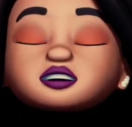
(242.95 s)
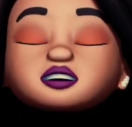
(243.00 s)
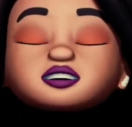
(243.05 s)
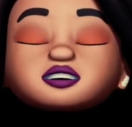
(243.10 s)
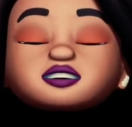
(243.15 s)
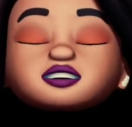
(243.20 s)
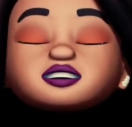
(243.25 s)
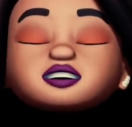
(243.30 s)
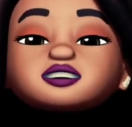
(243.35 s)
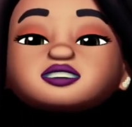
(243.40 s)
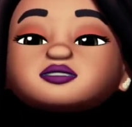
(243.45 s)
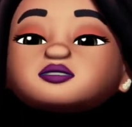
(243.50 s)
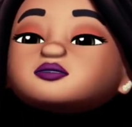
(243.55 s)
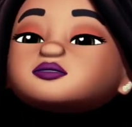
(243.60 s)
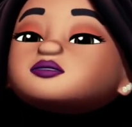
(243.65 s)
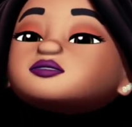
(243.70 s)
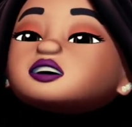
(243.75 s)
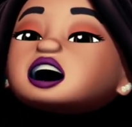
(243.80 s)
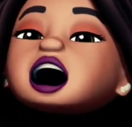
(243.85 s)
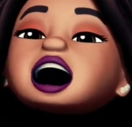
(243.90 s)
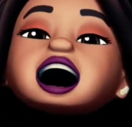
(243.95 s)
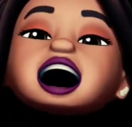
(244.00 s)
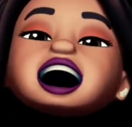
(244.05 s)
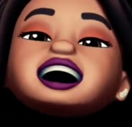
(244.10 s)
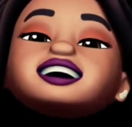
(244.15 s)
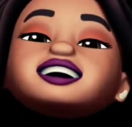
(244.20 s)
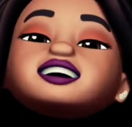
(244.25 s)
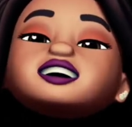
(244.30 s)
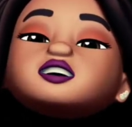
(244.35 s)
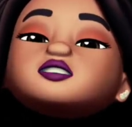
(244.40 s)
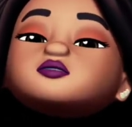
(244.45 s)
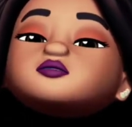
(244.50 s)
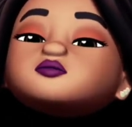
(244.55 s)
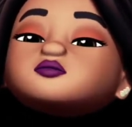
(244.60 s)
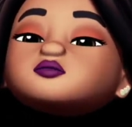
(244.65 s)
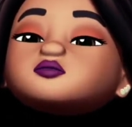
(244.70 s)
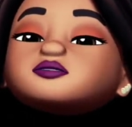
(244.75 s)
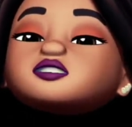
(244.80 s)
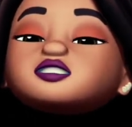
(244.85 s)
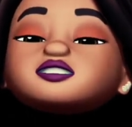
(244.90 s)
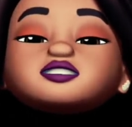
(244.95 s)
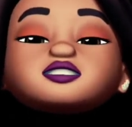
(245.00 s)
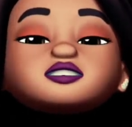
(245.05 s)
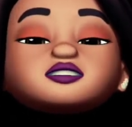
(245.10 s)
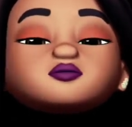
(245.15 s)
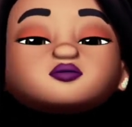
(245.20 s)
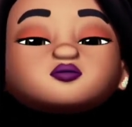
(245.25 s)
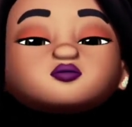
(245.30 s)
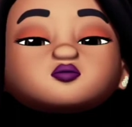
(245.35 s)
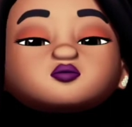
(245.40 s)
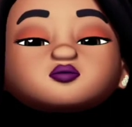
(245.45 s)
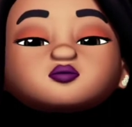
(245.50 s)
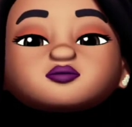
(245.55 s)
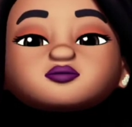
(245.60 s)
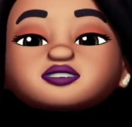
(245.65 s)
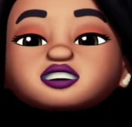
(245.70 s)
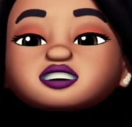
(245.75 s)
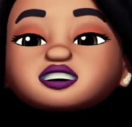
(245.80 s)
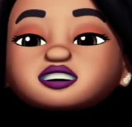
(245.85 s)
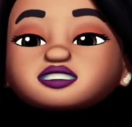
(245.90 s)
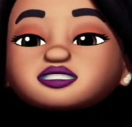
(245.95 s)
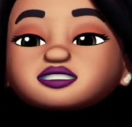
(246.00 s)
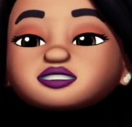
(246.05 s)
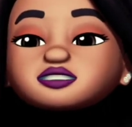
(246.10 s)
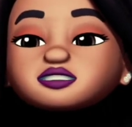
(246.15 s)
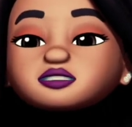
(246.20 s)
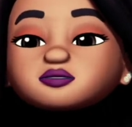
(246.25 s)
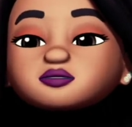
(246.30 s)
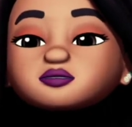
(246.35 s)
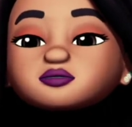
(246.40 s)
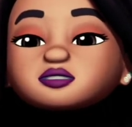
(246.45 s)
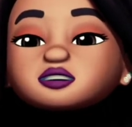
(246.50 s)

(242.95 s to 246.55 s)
Deer thought highly of Tortoise and soon fell asleep.